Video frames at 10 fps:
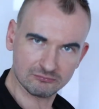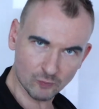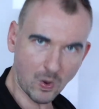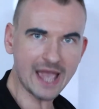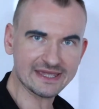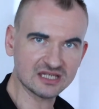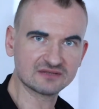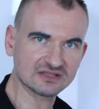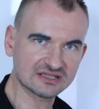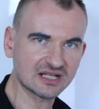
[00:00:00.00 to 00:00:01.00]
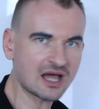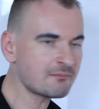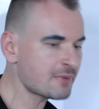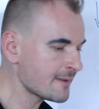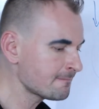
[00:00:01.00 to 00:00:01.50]
y equals a
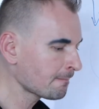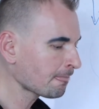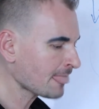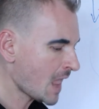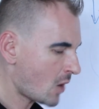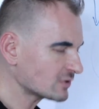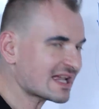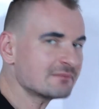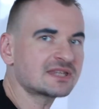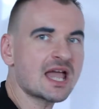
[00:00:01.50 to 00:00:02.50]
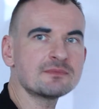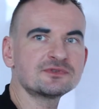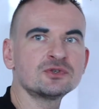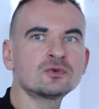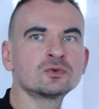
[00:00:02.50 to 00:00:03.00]
number, or
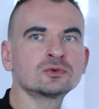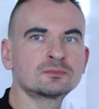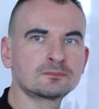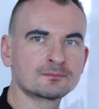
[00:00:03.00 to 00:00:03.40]
sometimes you could